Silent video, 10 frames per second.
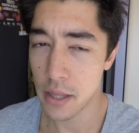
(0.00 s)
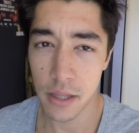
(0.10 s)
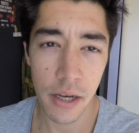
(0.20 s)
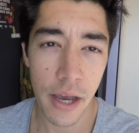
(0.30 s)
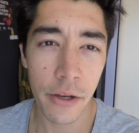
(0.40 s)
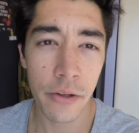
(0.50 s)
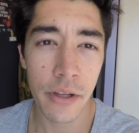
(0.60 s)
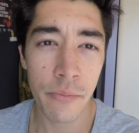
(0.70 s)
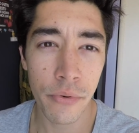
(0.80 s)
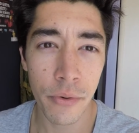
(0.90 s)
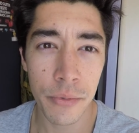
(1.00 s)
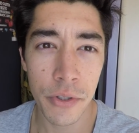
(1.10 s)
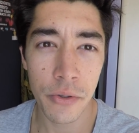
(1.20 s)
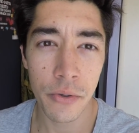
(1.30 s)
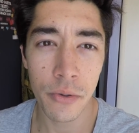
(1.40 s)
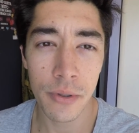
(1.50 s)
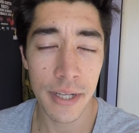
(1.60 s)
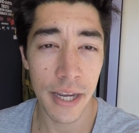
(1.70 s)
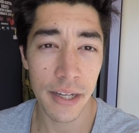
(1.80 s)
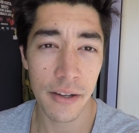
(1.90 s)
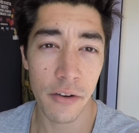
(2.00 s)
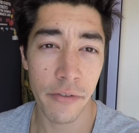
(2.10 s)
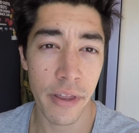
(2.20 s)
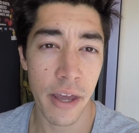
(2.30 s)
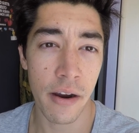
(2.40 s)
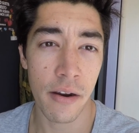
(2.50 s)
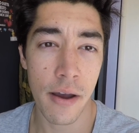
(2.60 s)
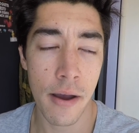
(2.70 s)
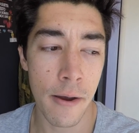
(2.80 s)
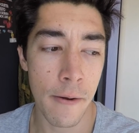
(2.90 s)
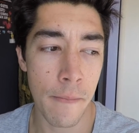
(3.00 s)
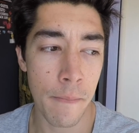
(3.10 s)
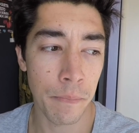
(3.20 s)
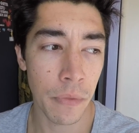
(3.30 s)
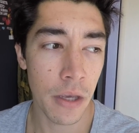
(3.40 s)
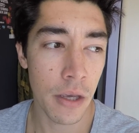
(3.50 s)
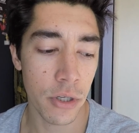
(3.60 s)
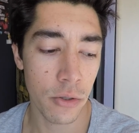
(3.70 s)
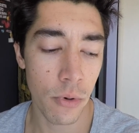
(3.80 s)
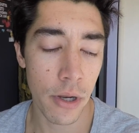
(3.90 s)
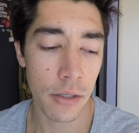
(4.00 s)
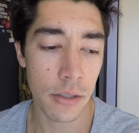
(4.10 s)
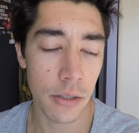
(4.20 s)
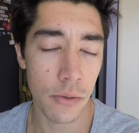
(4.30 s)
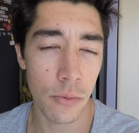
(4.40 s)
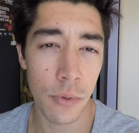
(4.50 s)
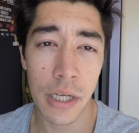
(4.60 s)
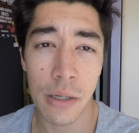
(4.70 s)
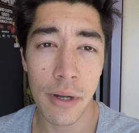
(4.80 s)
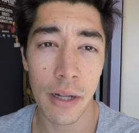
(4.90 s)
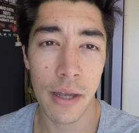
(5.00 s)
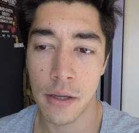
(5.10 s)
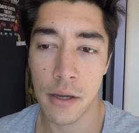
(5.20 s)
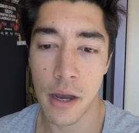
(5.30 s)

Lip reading: and then had an impromptu date over there, which went really well.